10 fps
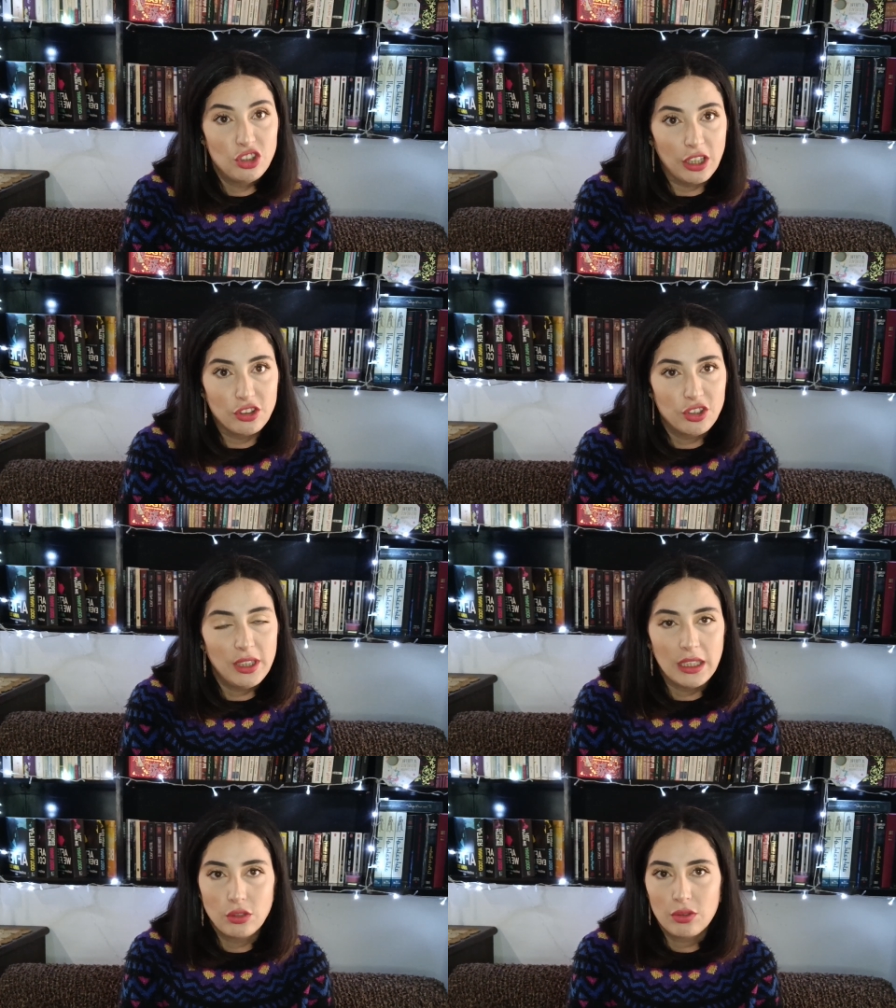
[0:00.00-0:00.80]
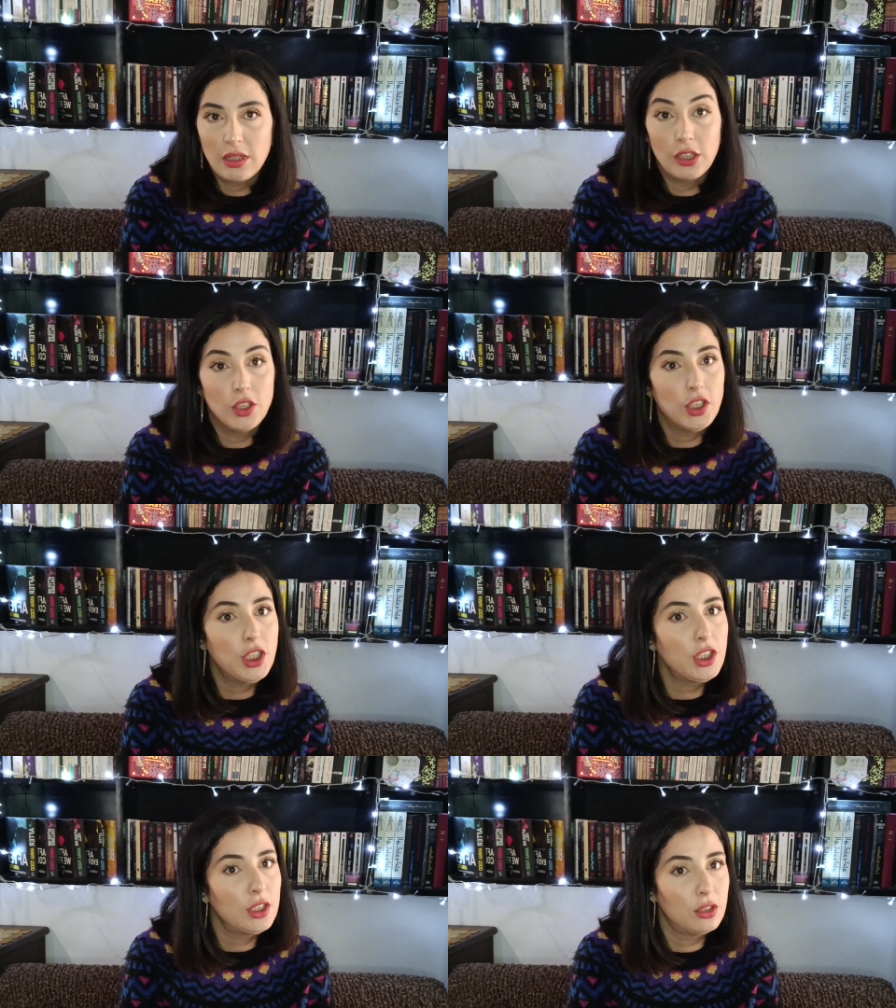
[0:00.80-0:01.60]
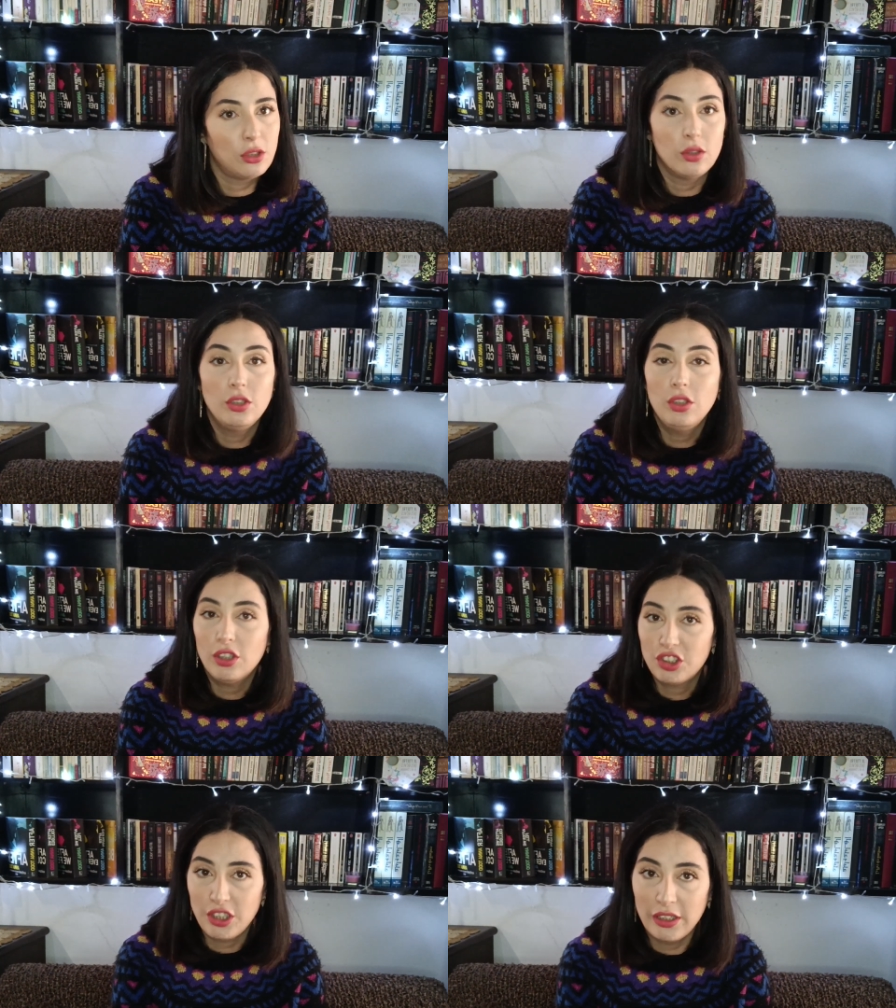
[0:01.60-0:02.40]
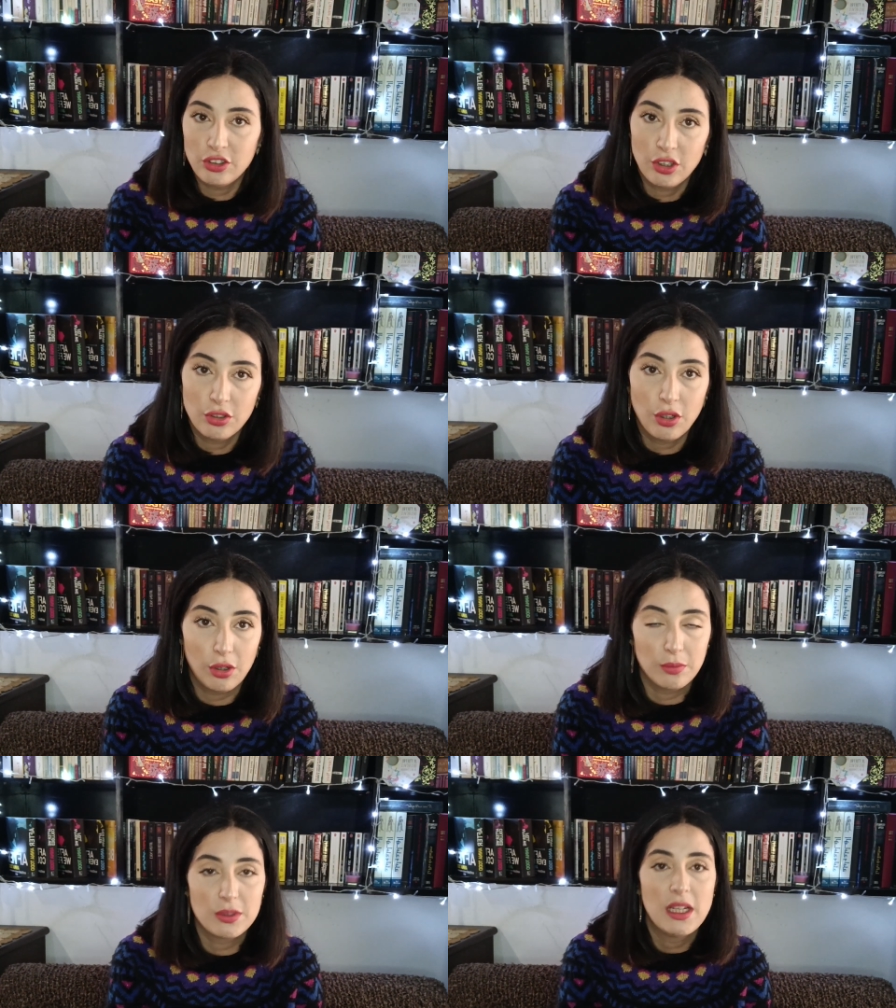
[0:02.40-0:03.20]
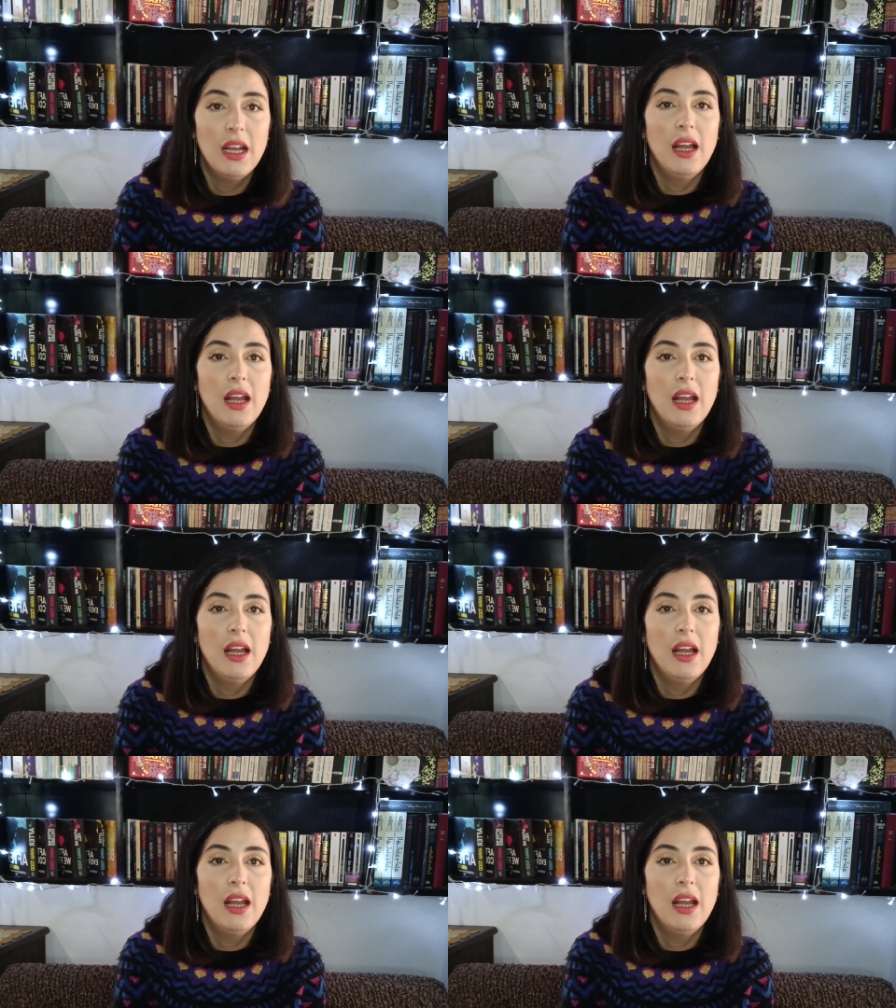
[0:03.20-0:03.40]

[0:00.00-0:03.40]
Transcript: judging and she was like no you're changing dorms